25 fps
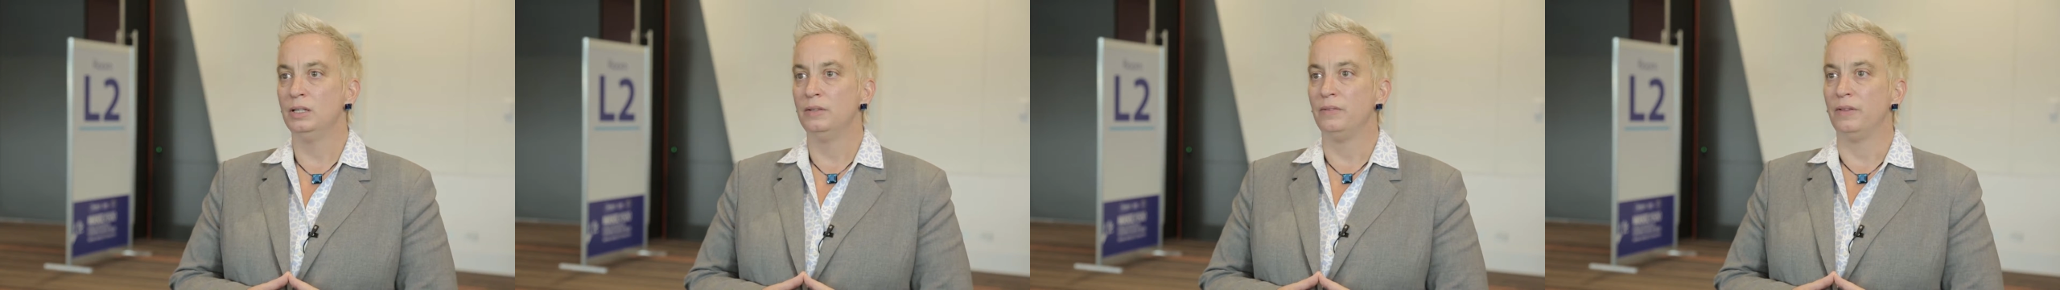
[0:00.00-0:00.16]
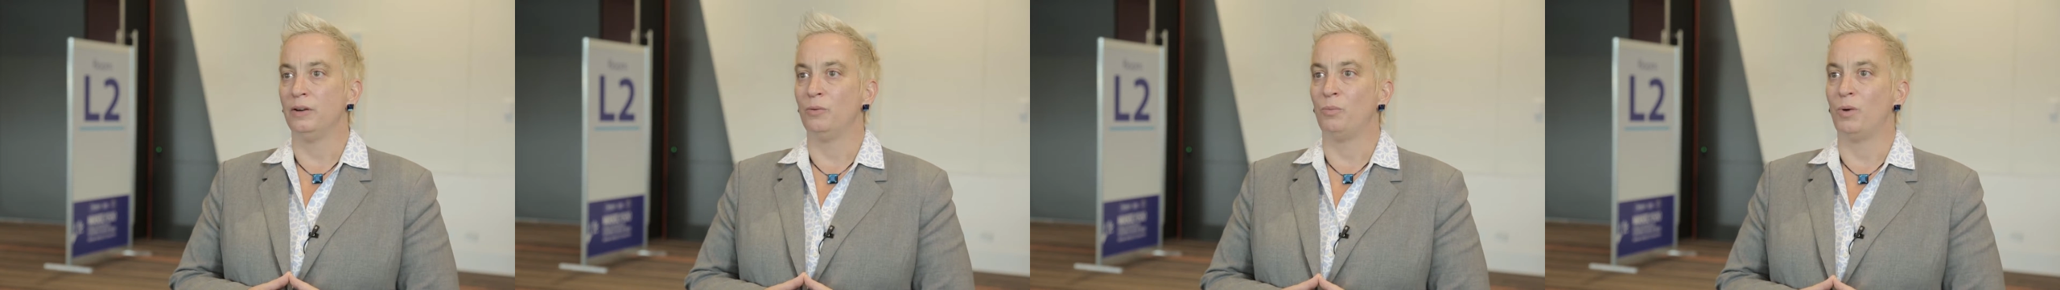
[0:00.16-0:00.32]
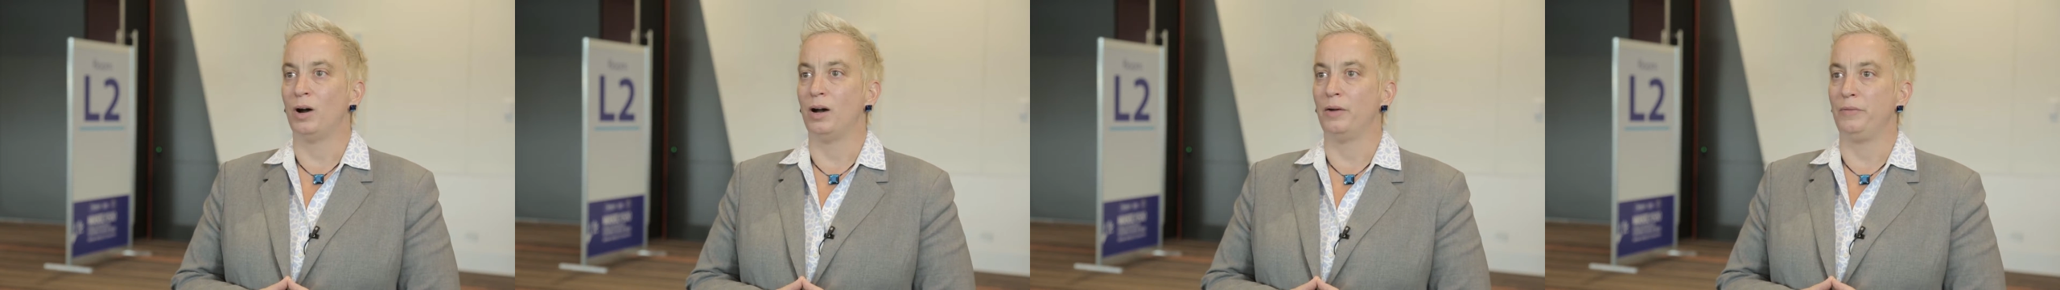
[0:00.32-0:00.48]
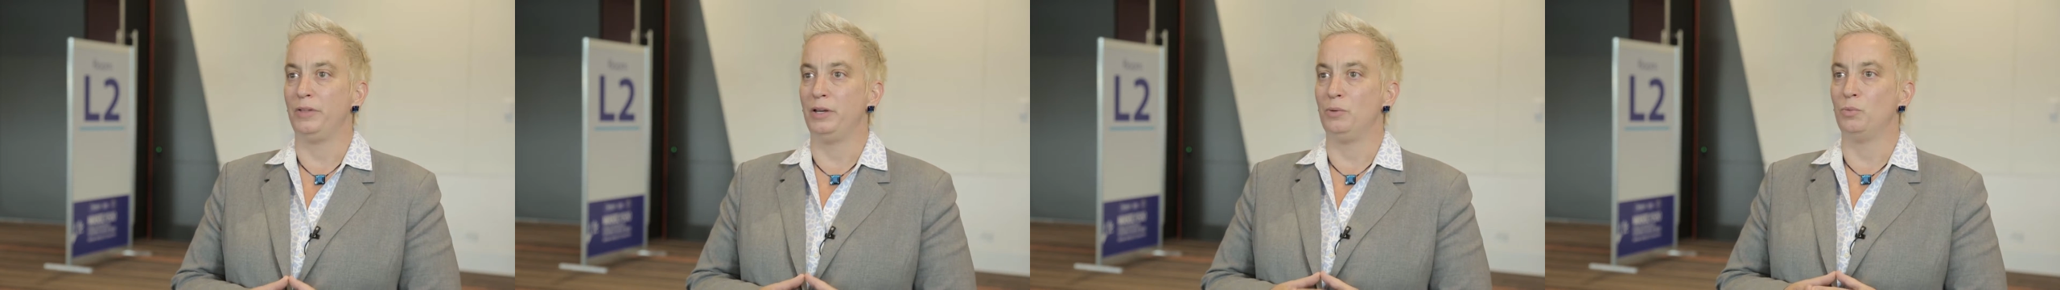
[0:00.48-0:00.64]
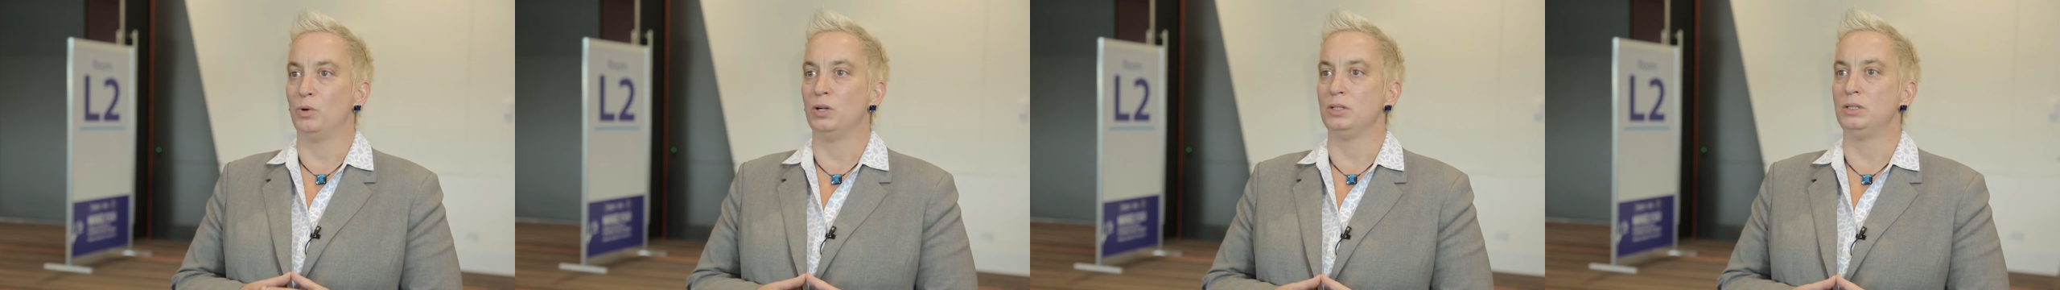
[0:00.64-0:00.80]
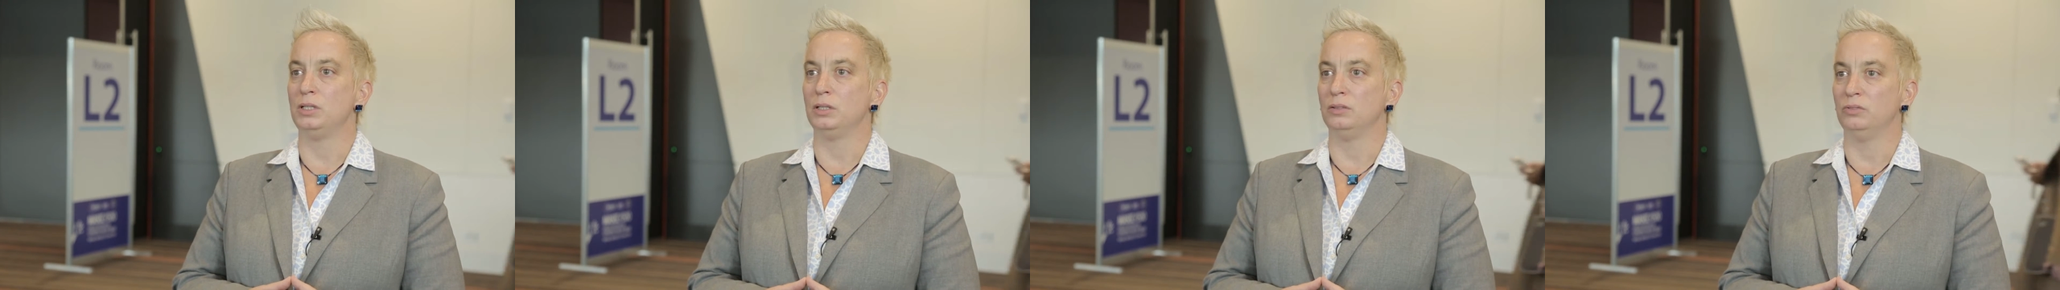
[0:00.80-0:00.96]
that while they
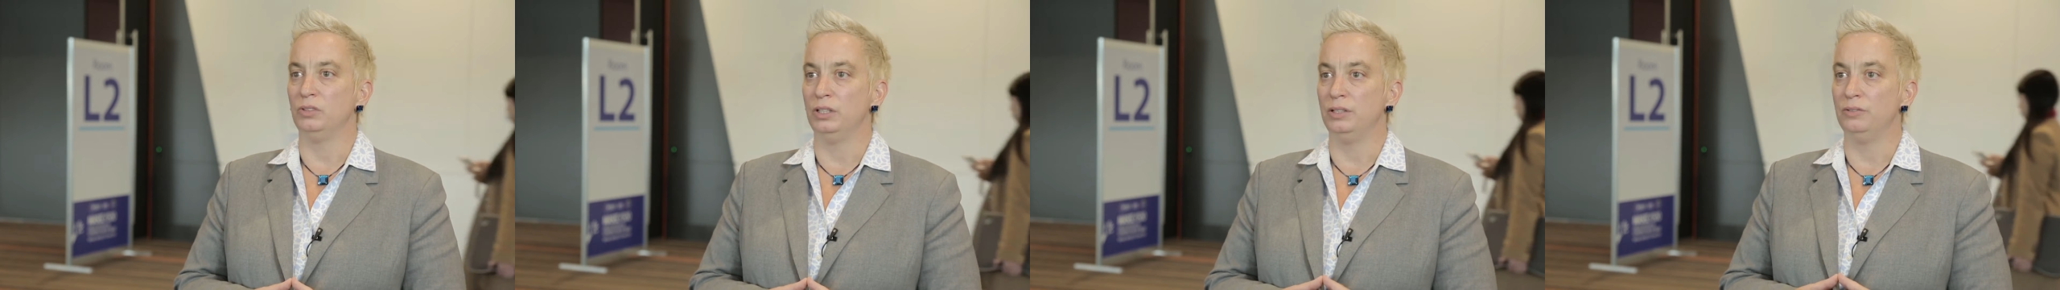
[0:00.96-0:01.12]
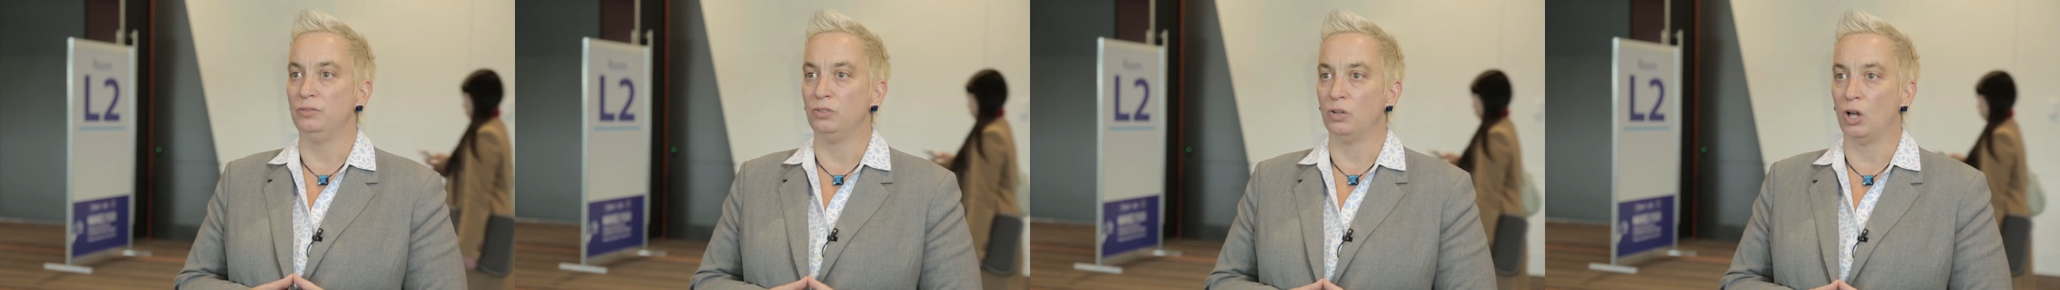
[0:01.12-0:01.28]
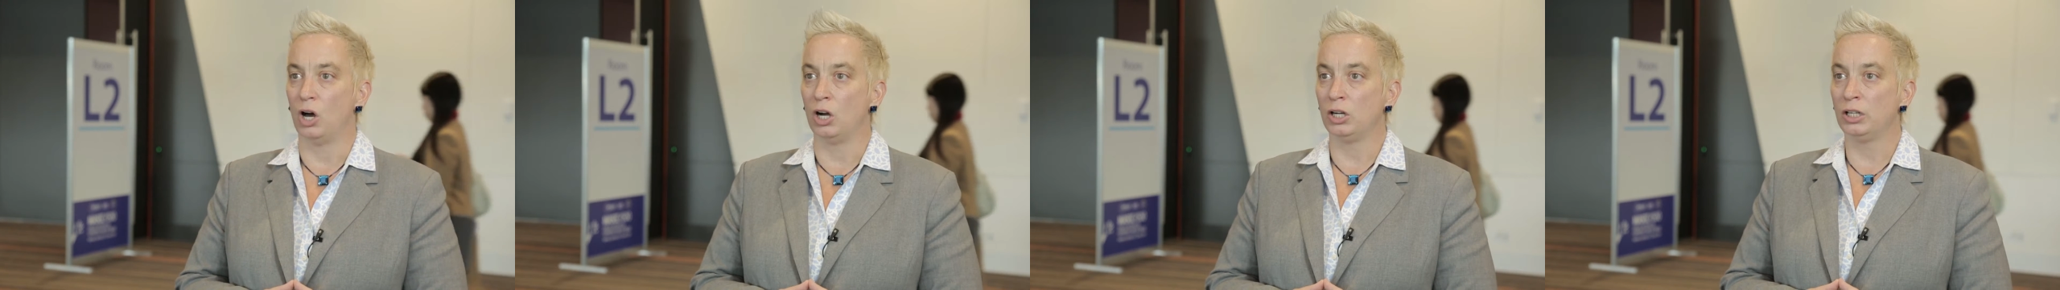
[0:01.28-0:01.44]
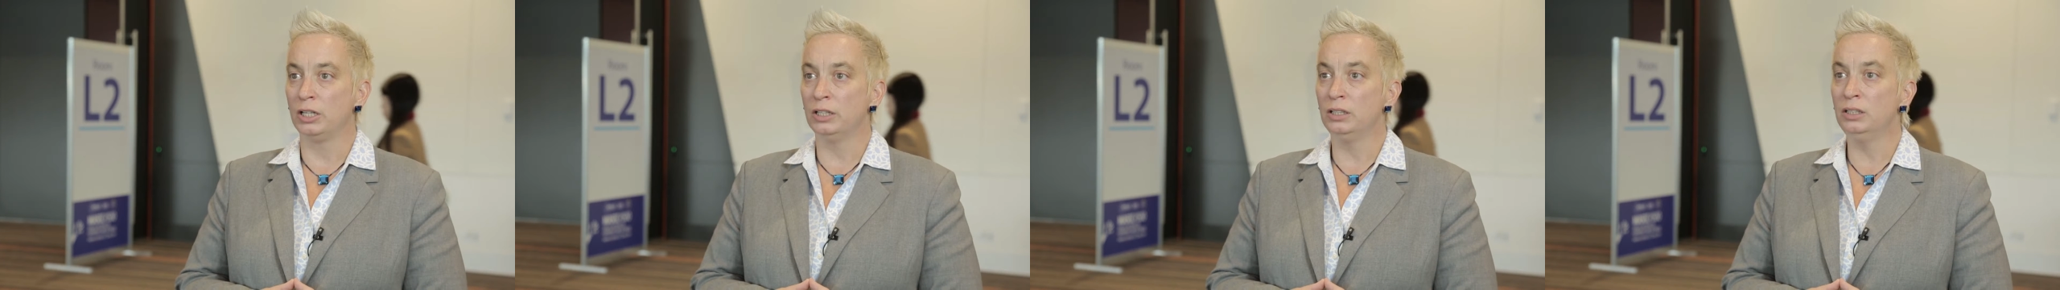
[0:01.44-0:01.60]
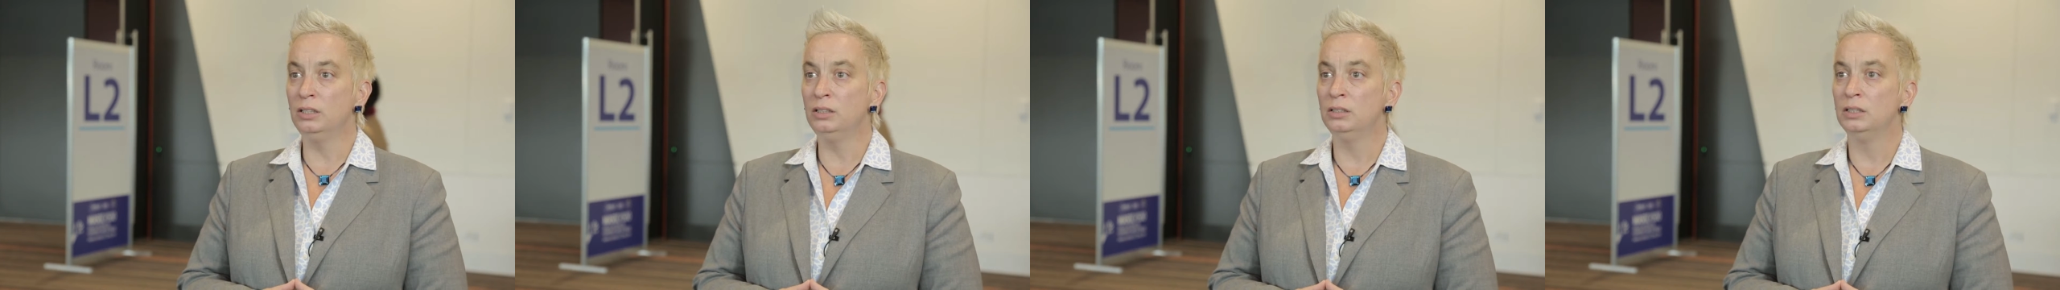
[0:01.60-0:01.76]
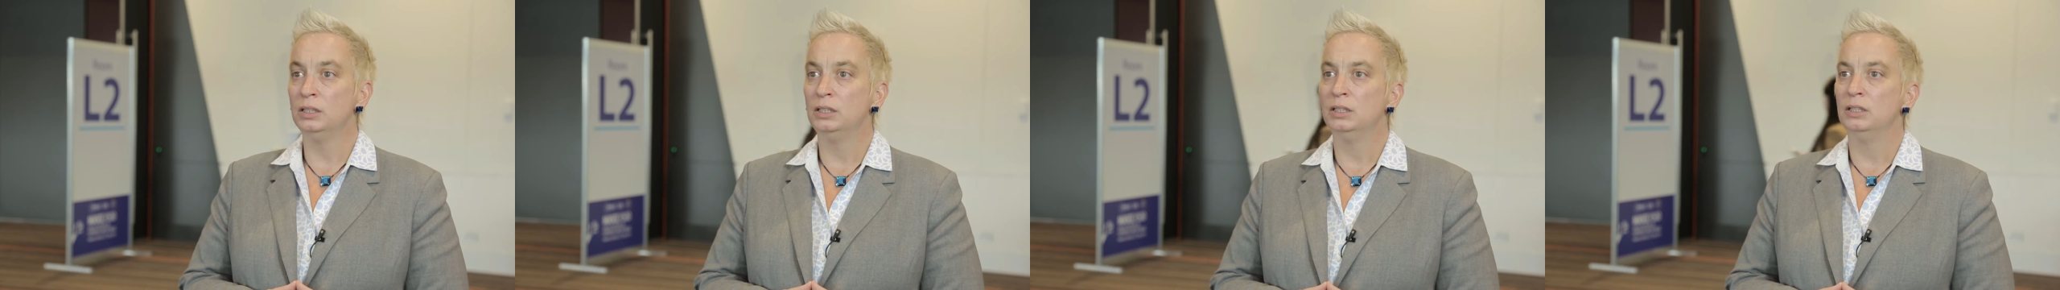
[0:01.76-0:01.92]
want to live
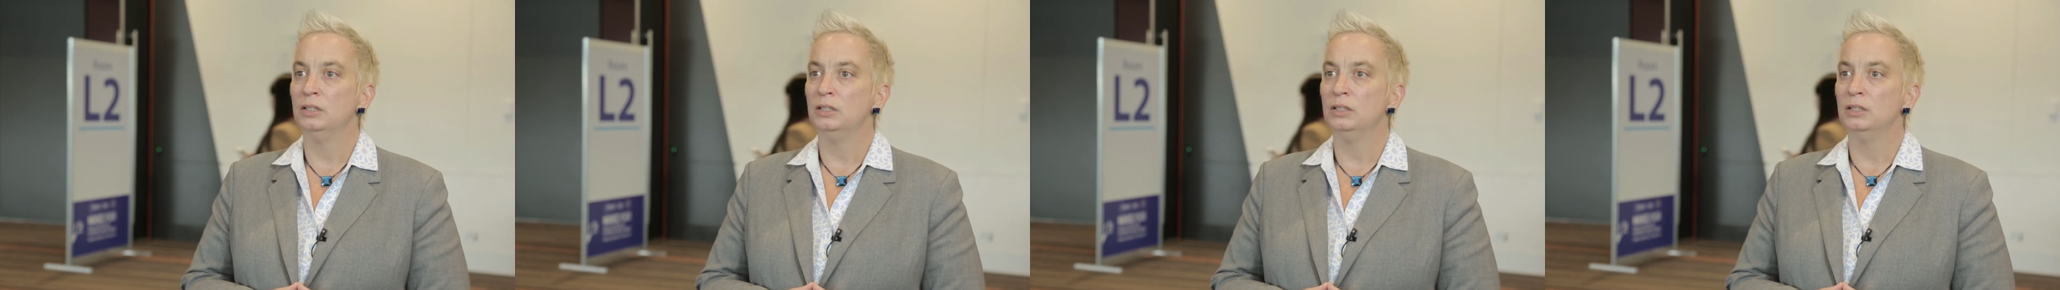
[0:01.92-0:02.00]
longer,